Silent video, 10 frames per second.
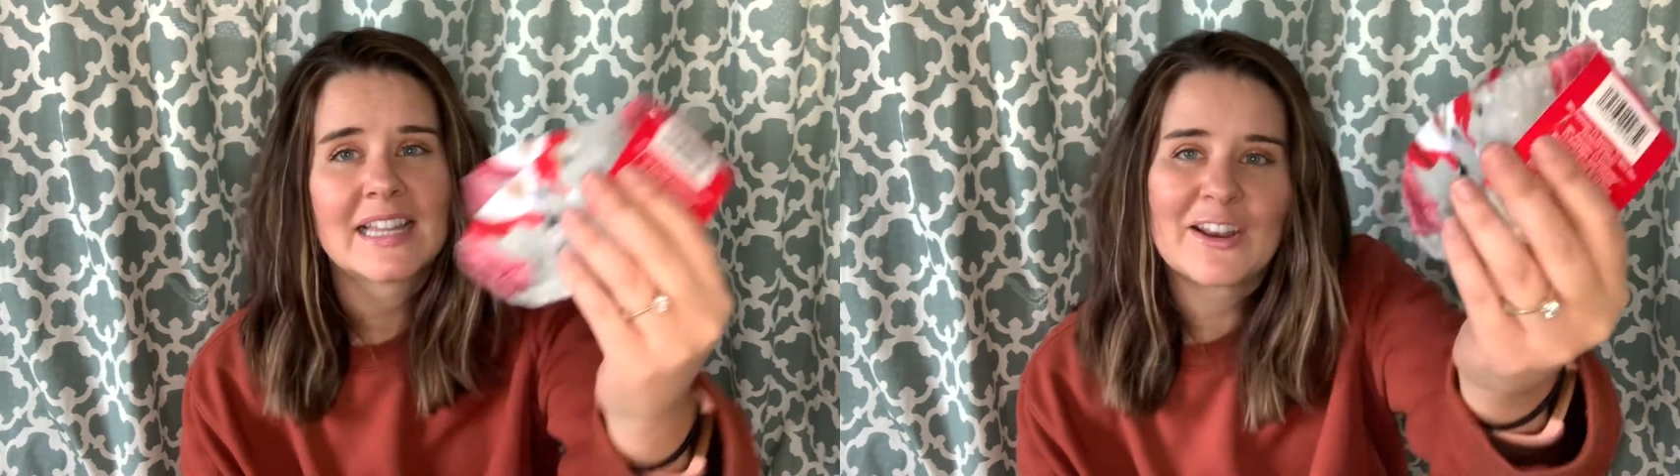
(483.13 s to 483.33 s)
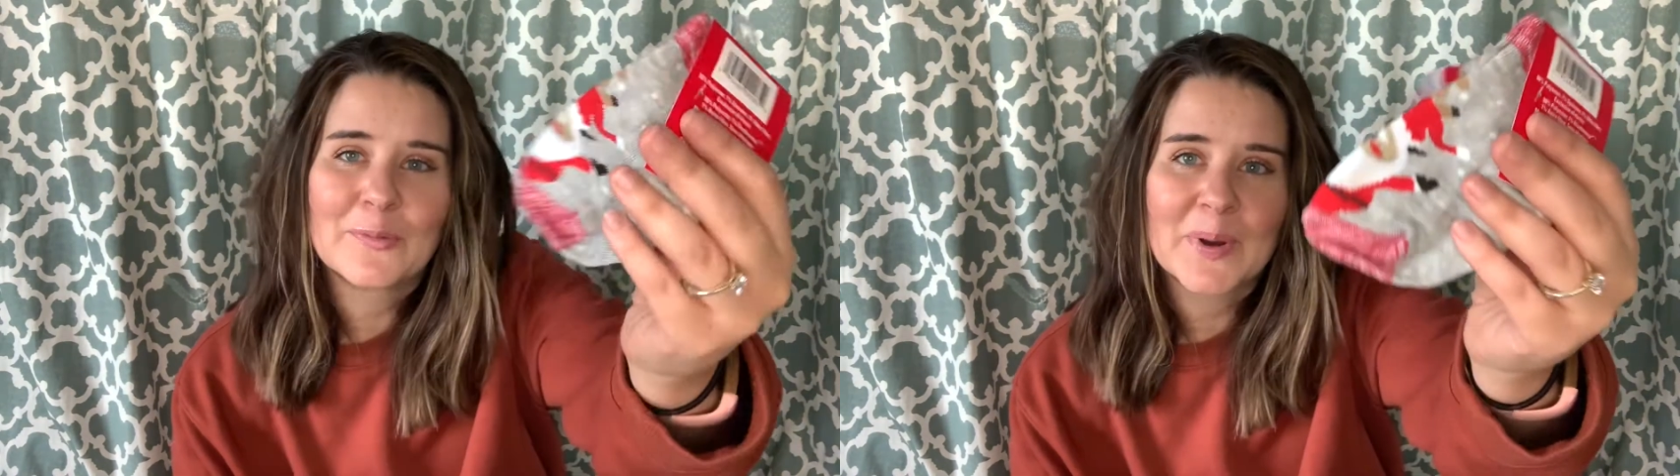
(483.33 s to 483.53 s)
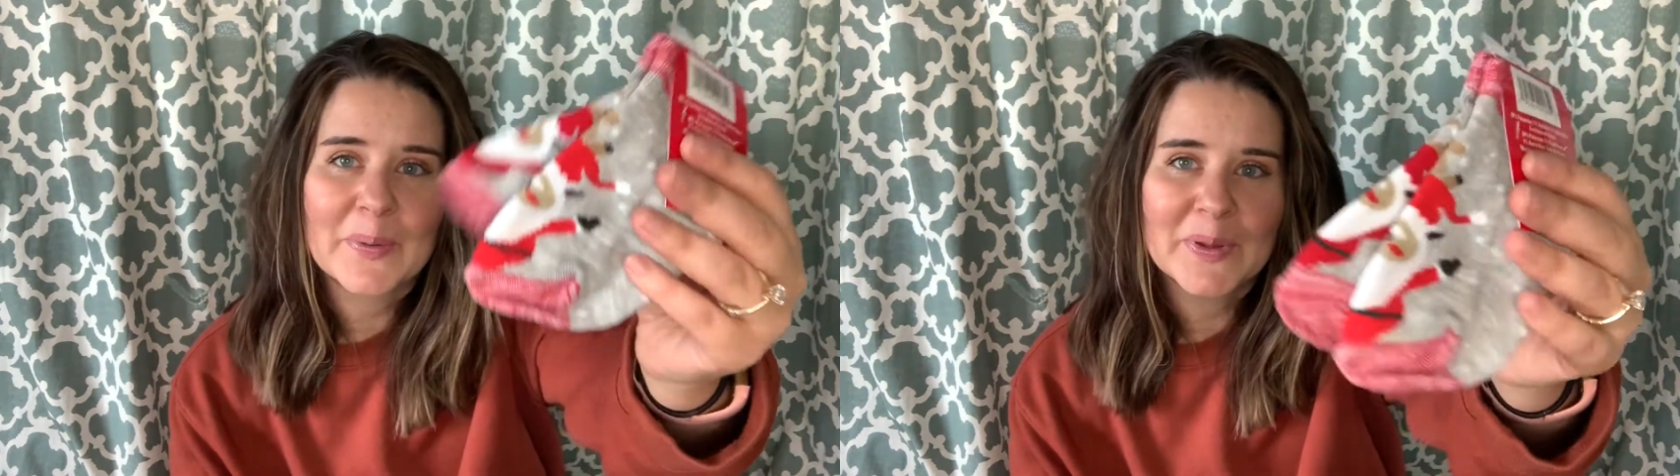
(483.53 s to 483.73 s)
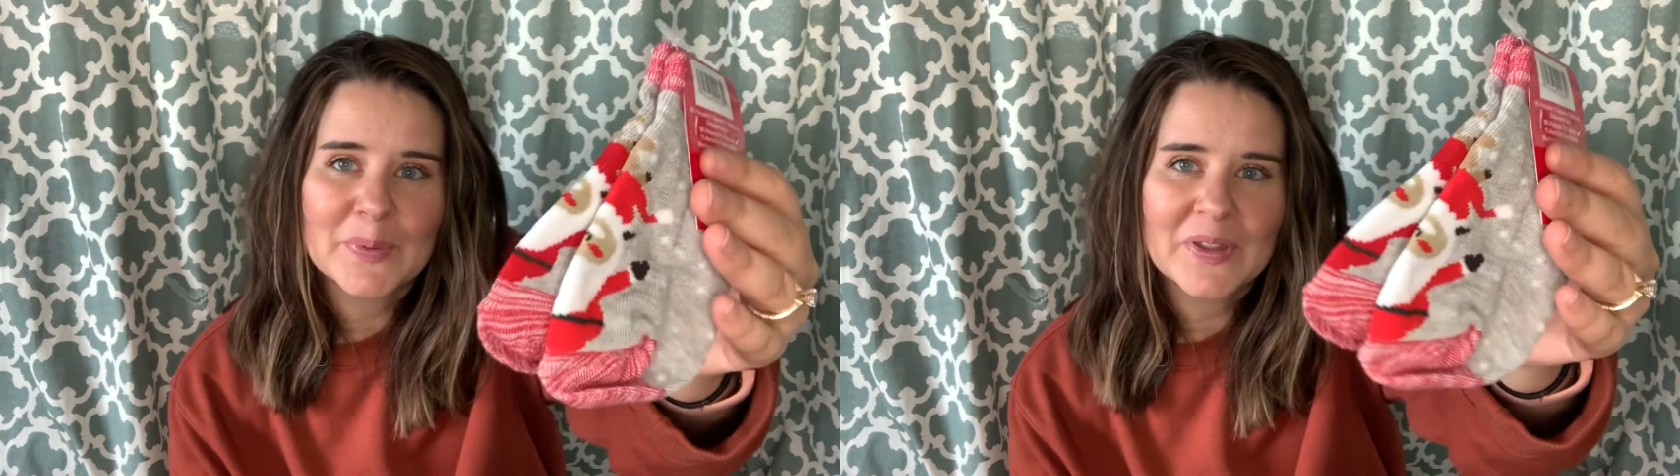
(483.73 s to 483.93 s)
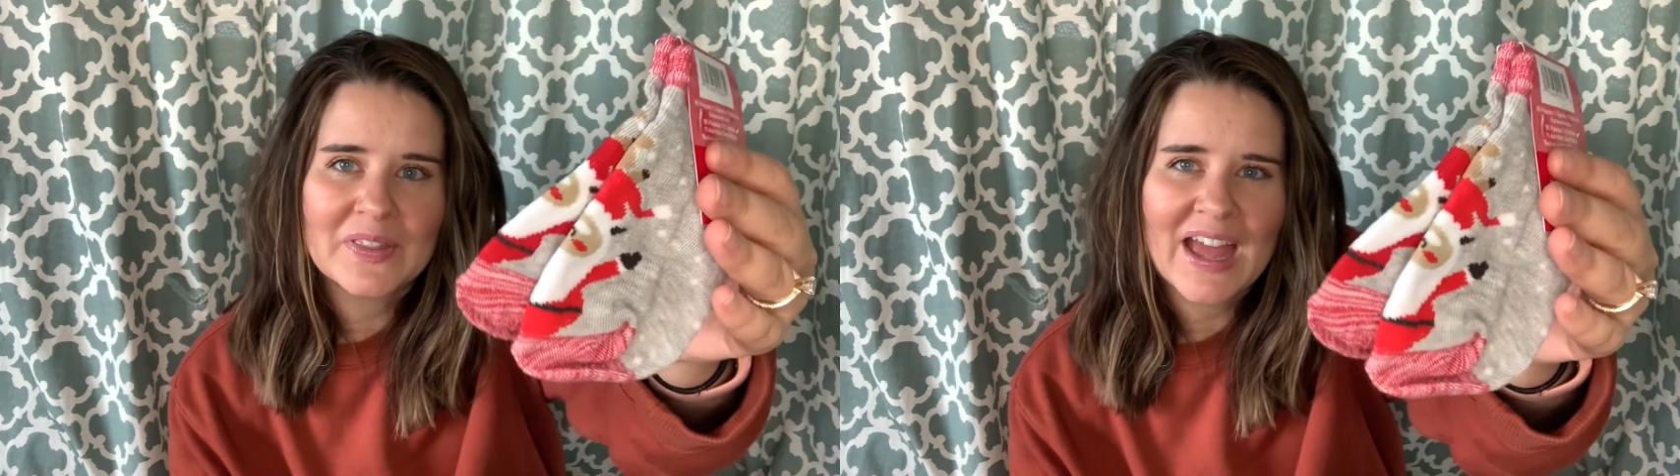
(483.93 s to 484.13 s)
and I'll probably
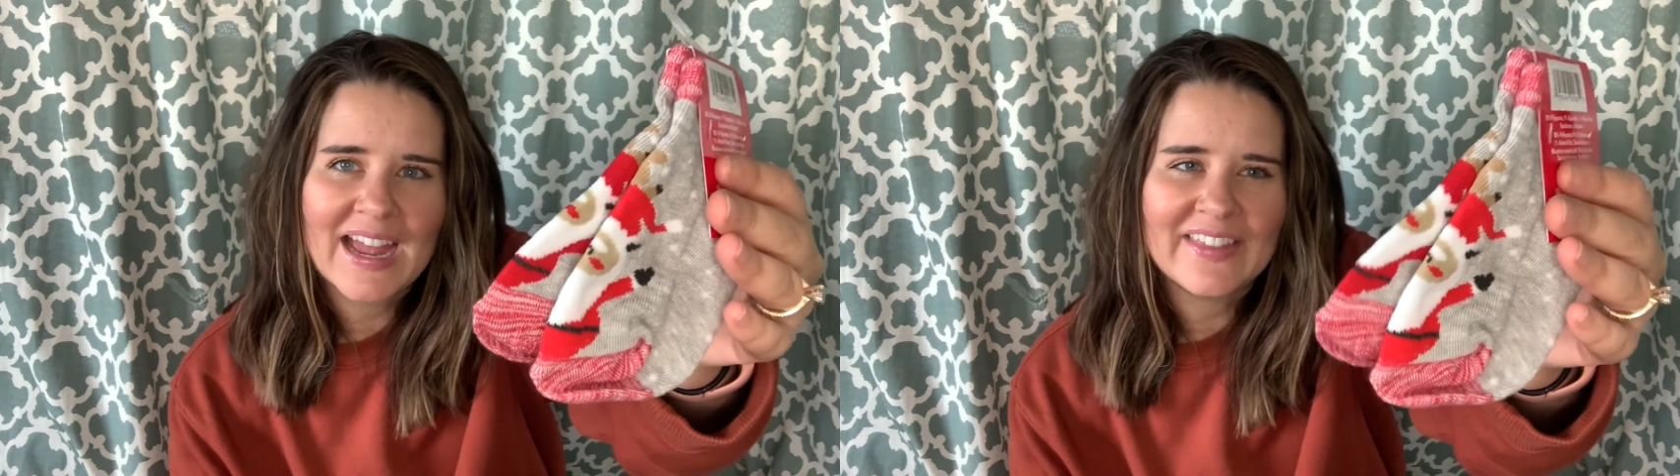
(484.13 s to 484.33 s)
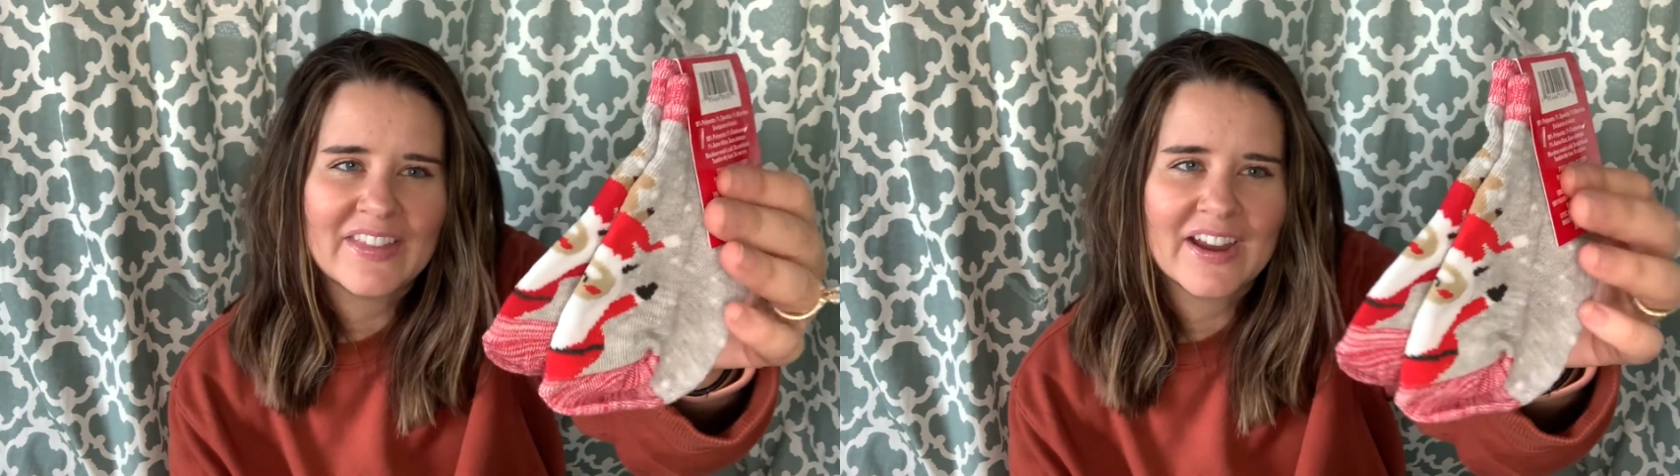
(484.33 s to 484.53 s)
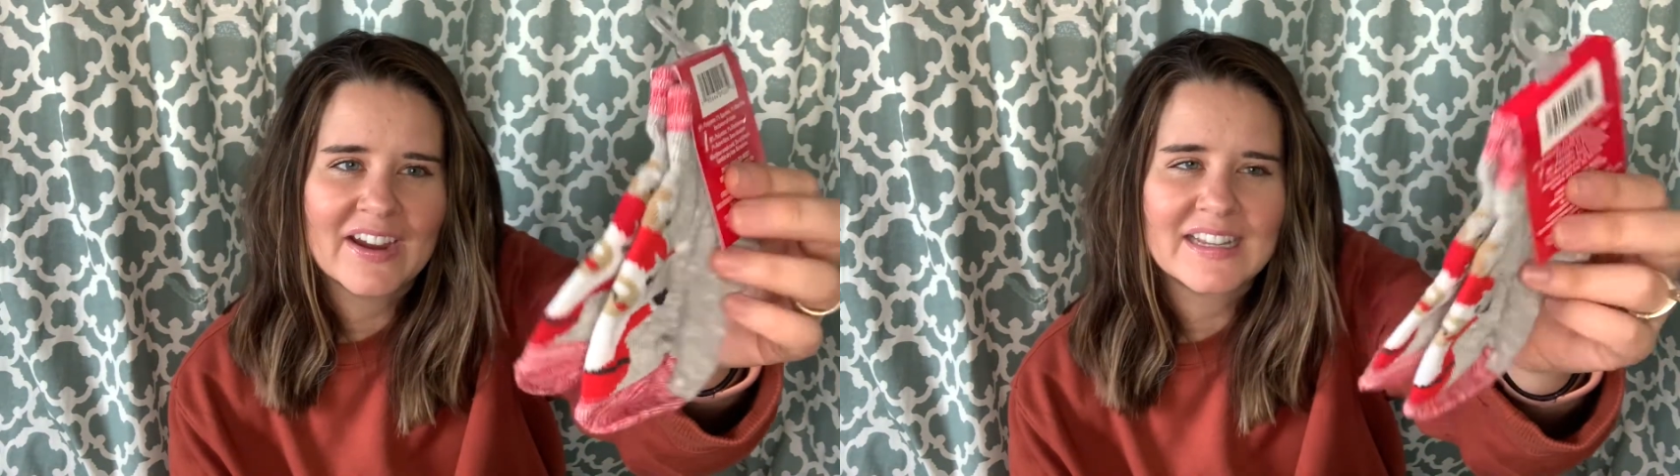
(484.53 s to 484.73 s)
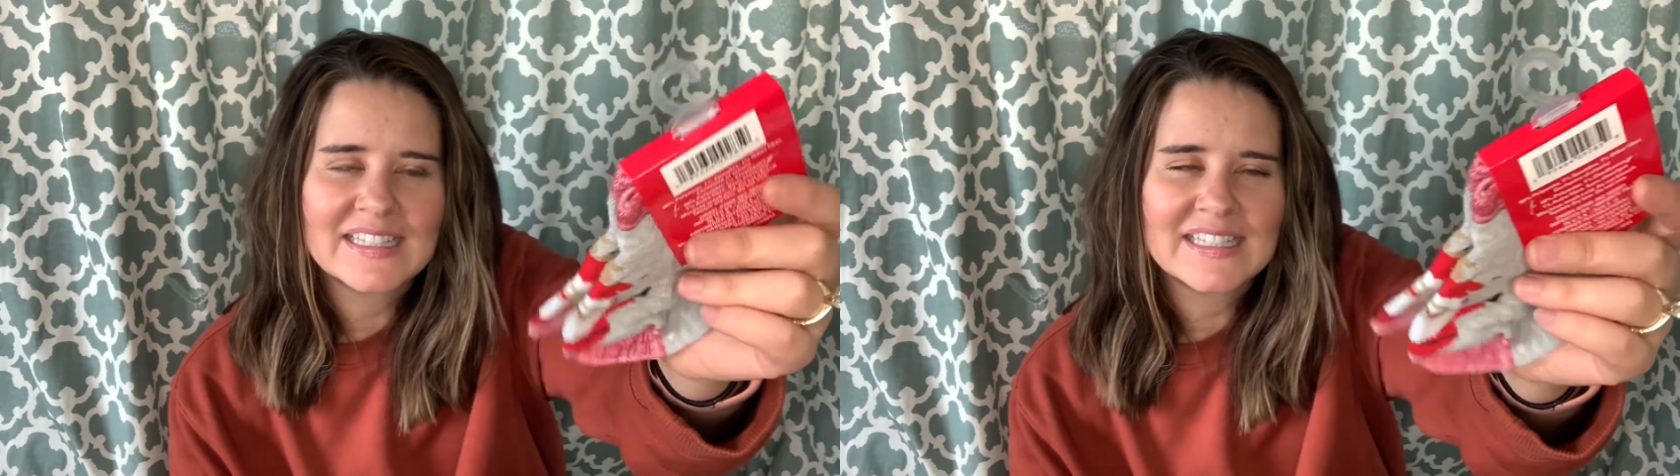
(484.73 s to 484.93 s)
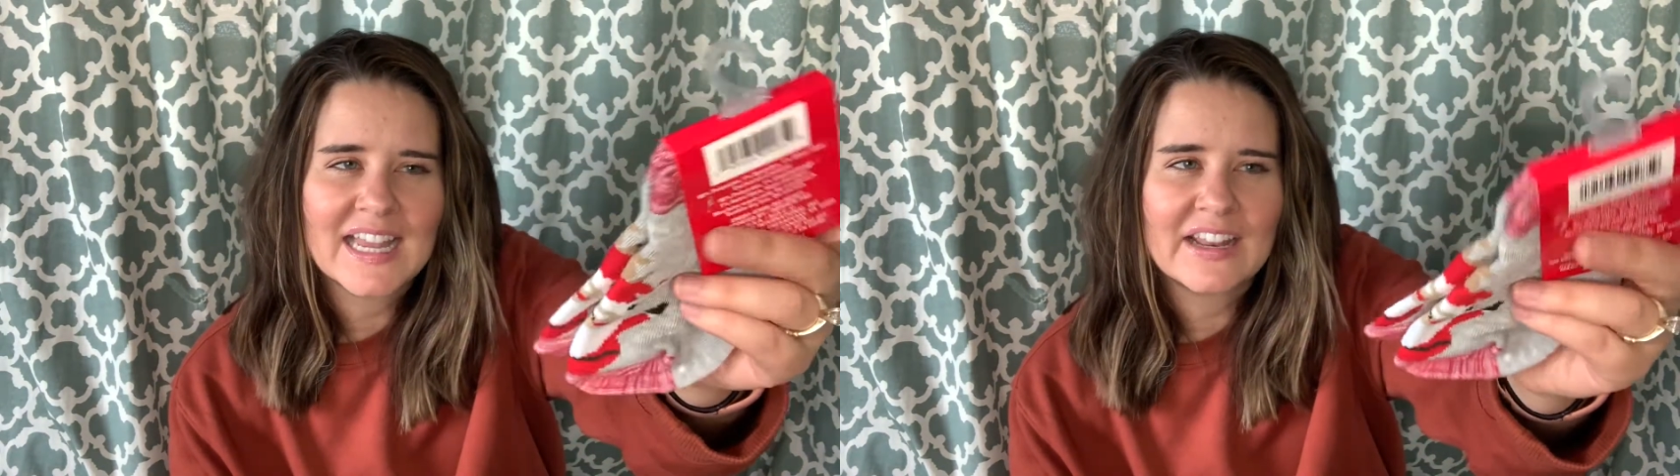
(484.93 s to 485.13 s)
put that in there
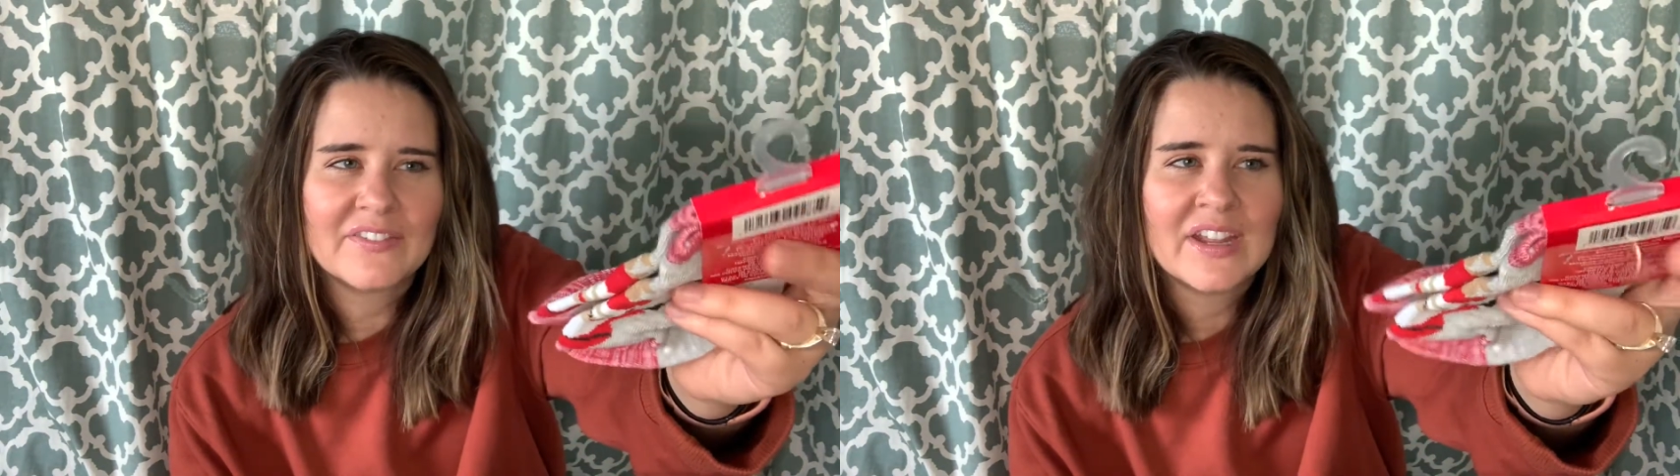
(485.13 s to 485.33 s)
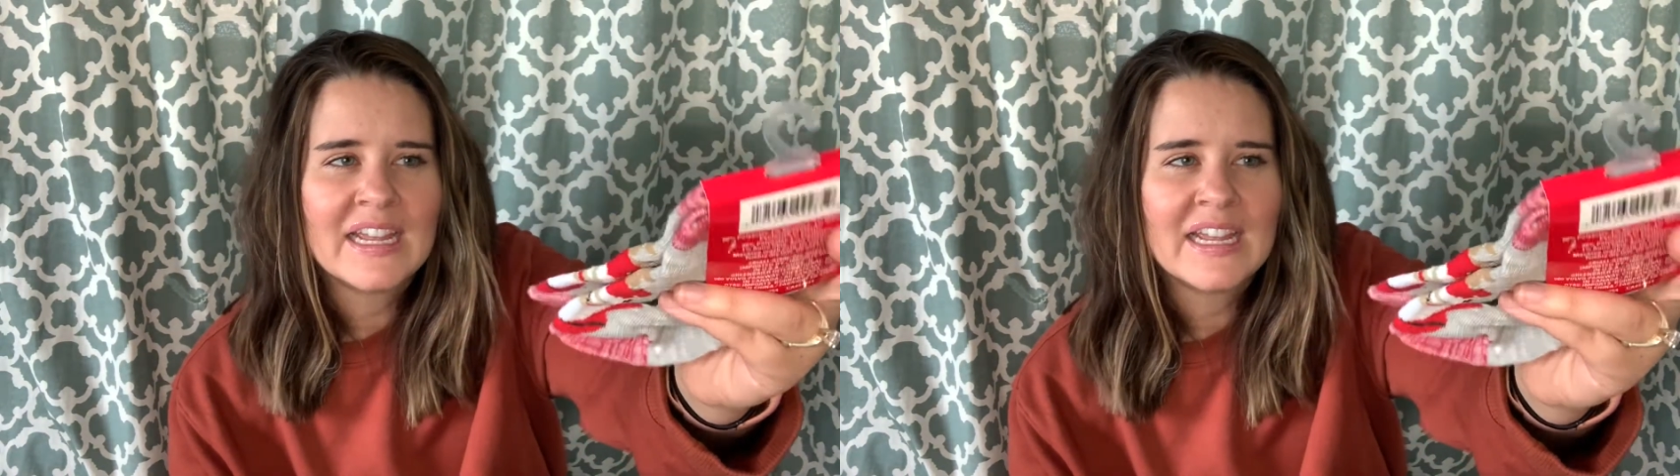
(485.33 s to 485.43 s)
instead of